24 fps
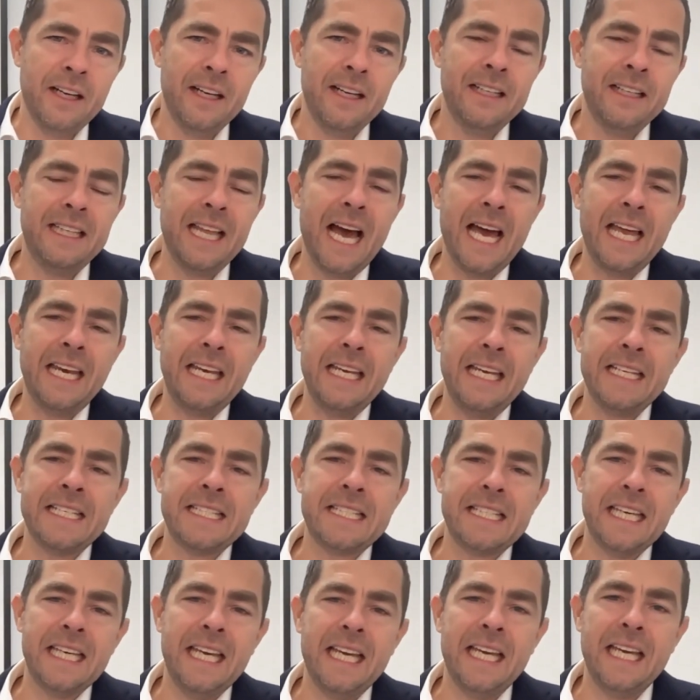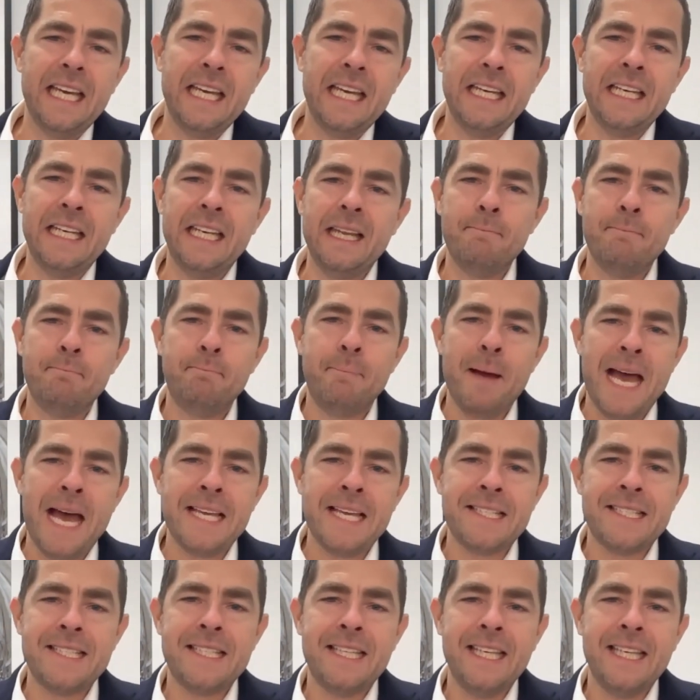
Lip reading: that is in the best